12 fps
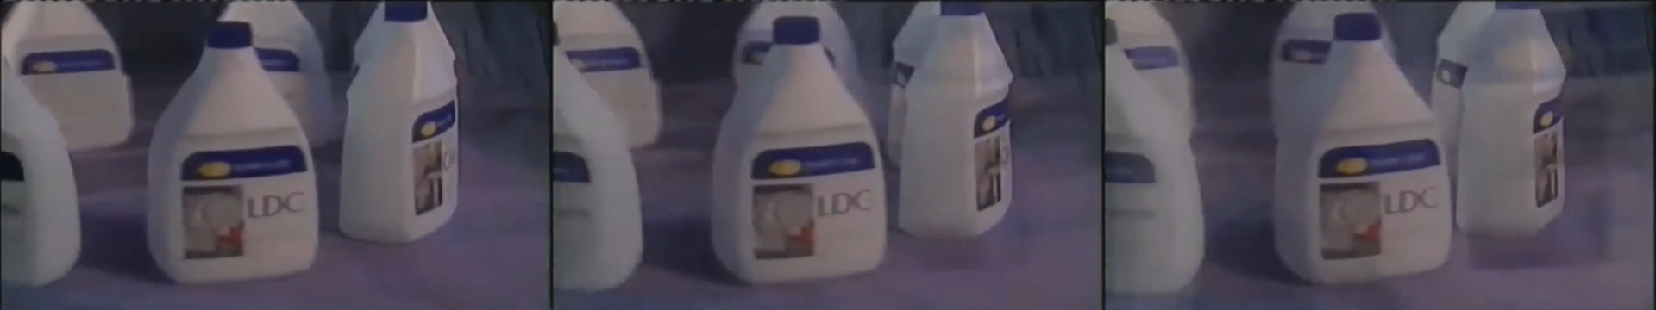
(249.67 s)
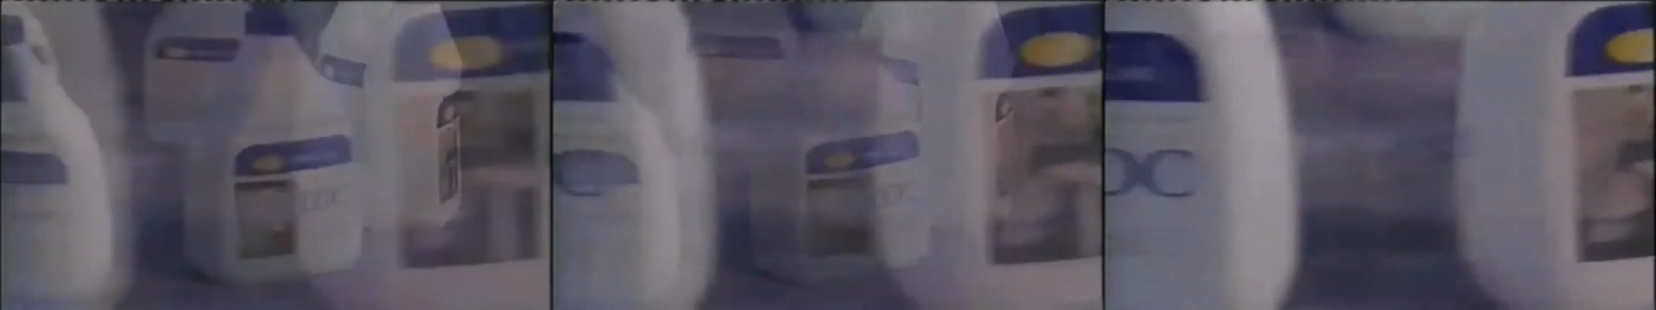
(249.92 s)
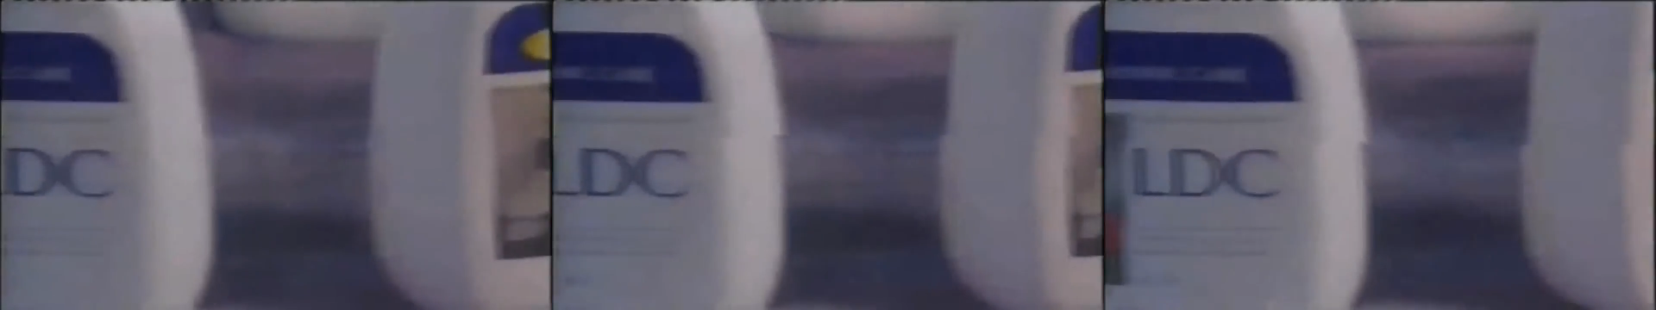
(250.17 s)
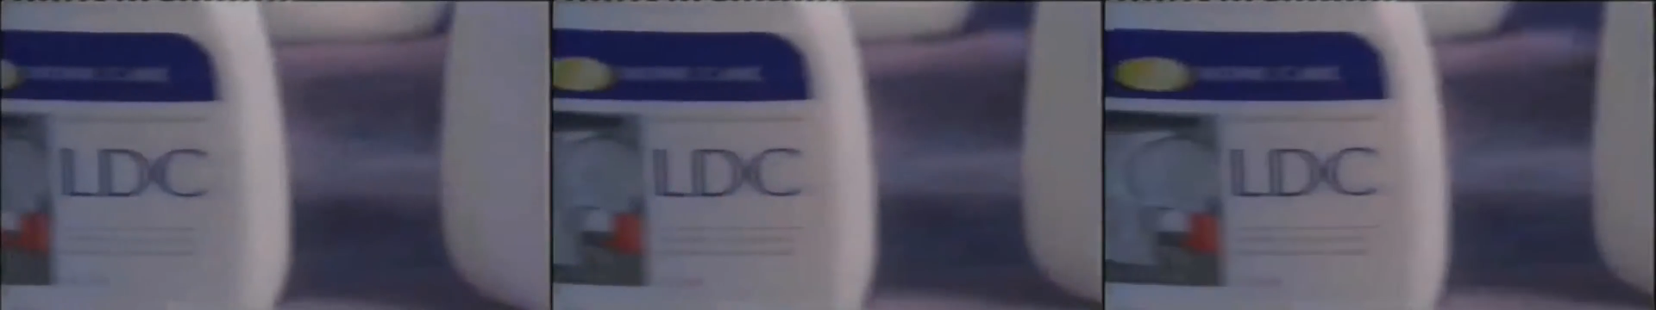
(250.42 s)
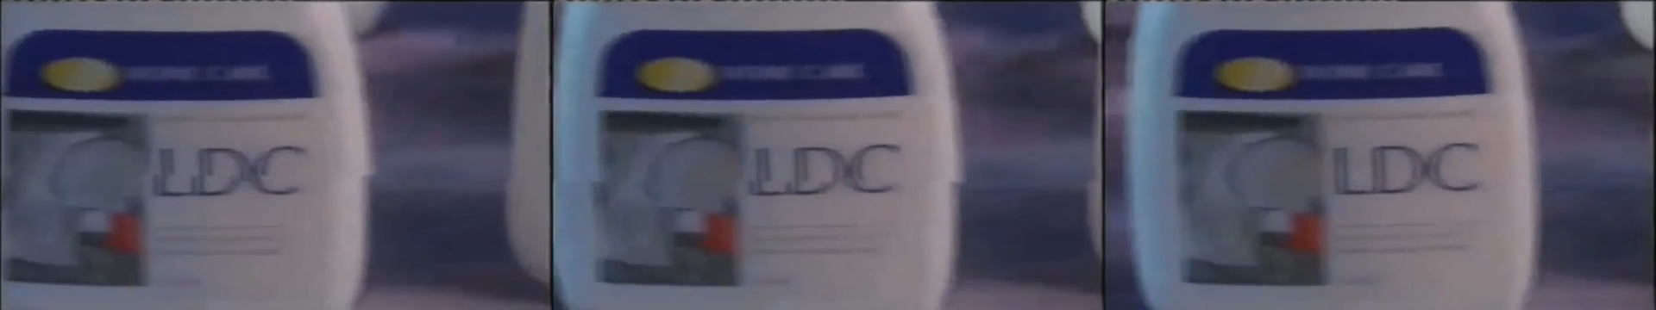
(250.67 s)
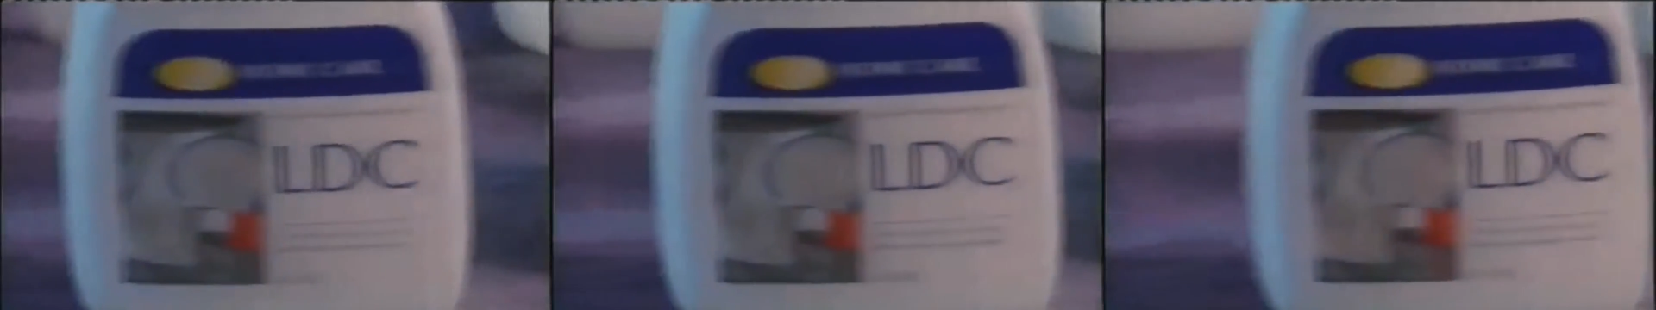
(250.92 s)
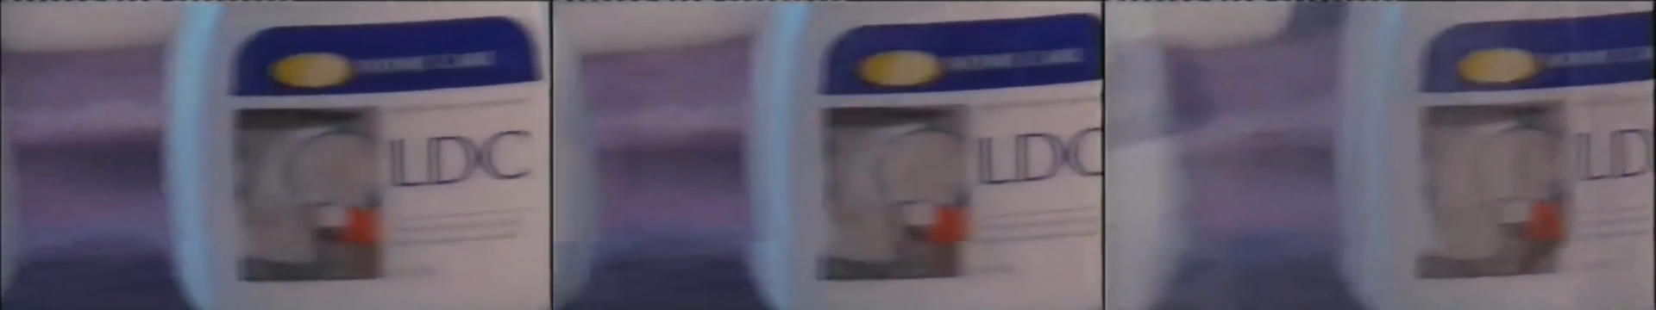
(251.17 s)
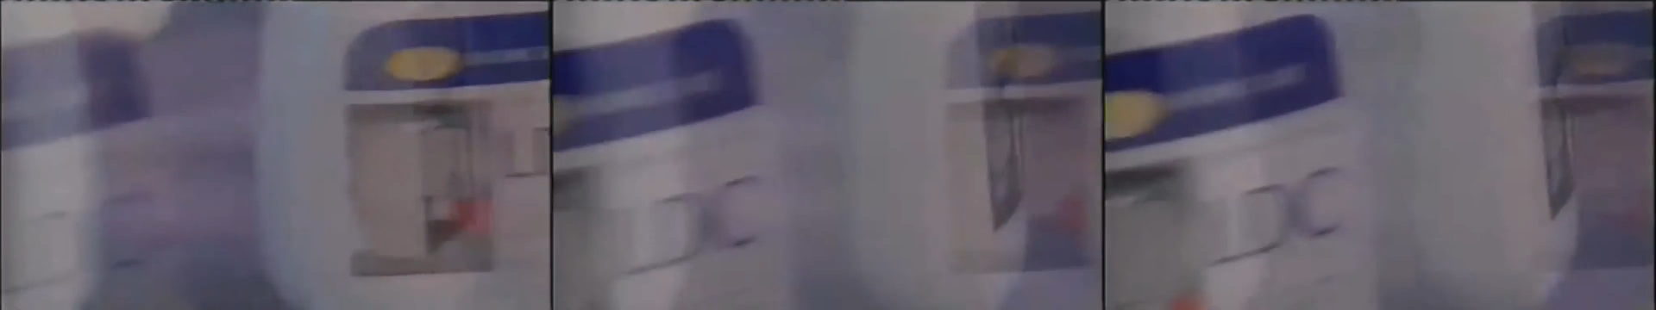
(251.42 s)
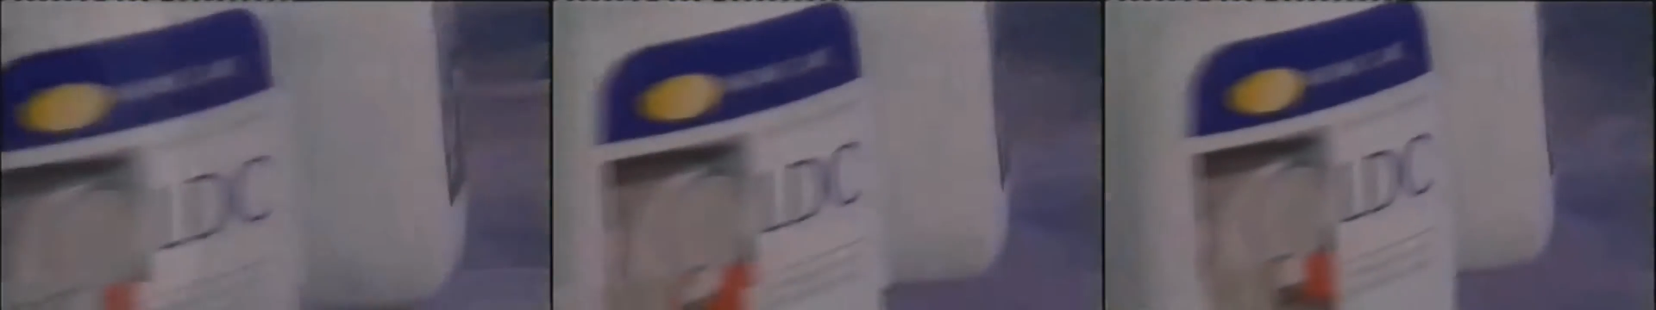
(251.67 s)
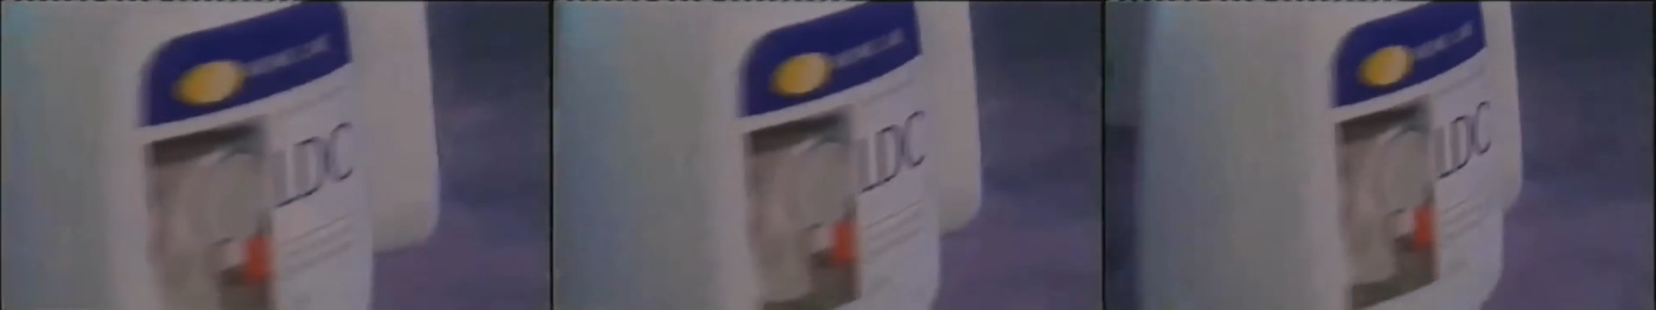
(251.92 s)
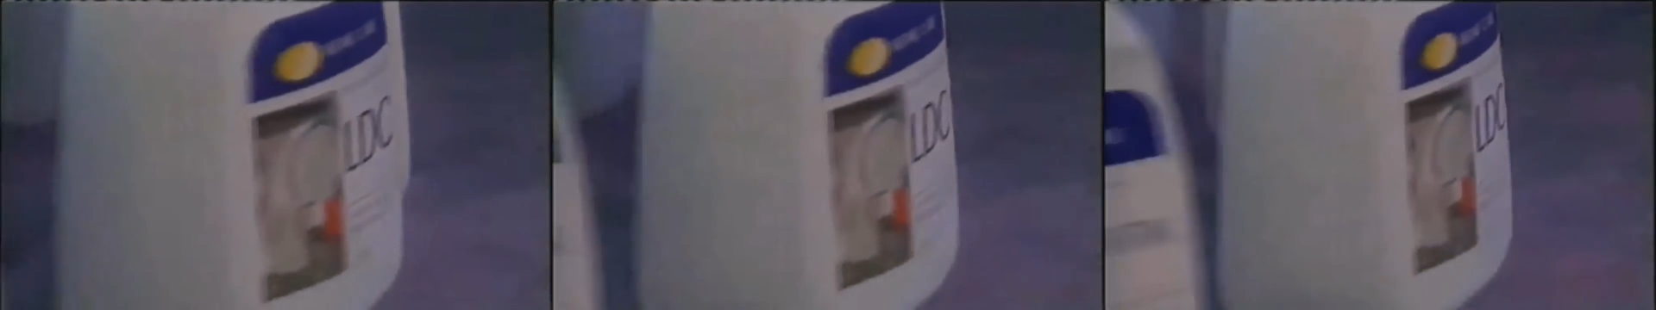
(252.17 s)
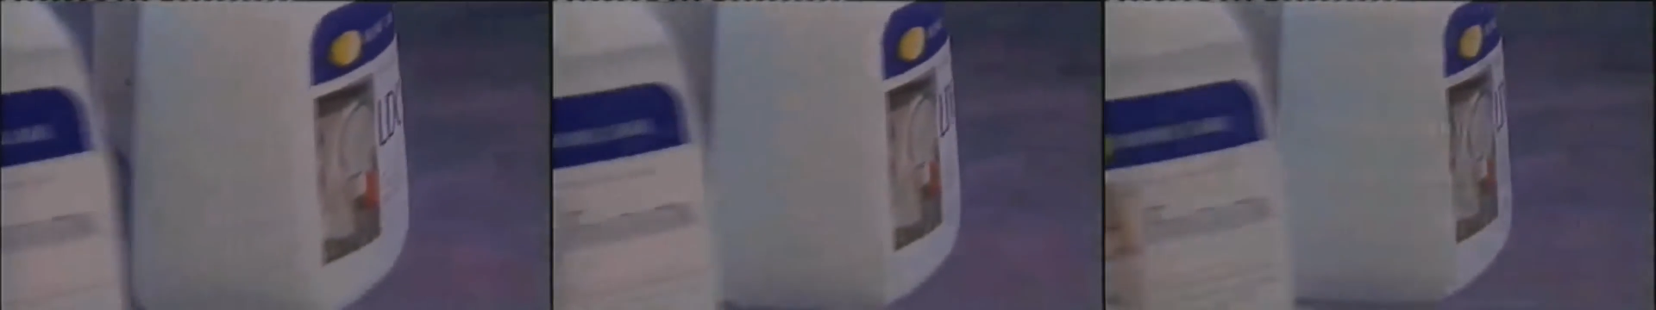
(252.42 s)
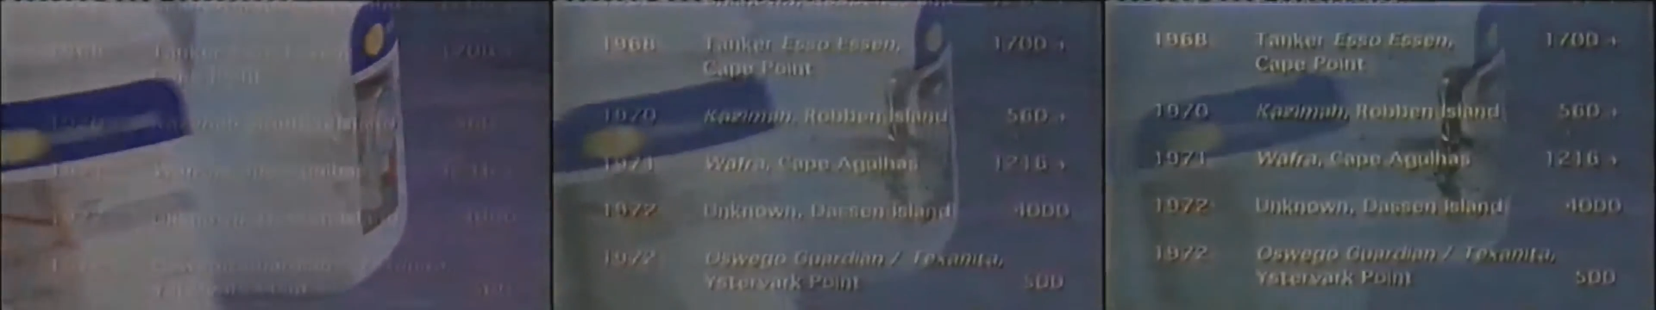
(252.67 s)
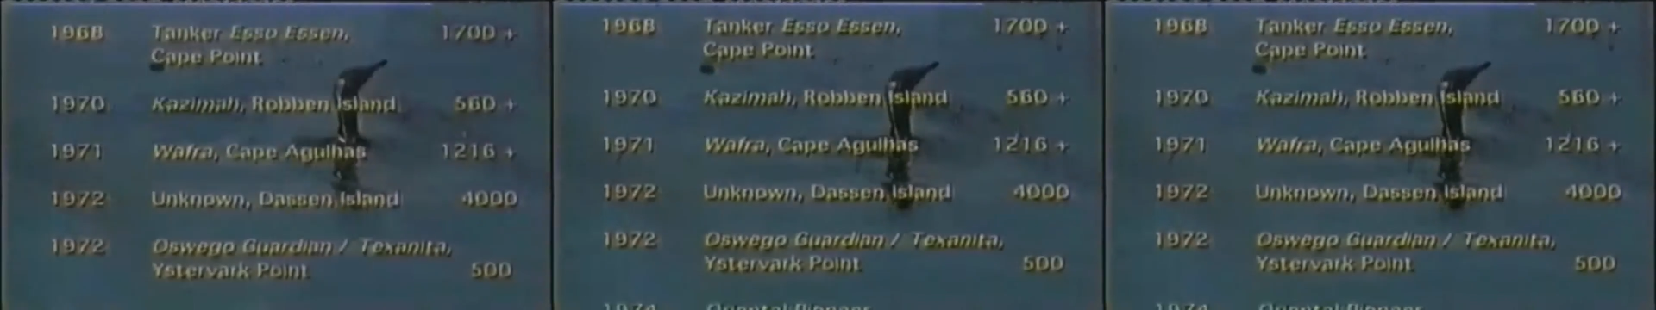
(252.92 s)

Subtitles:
[unreadable: no face in view]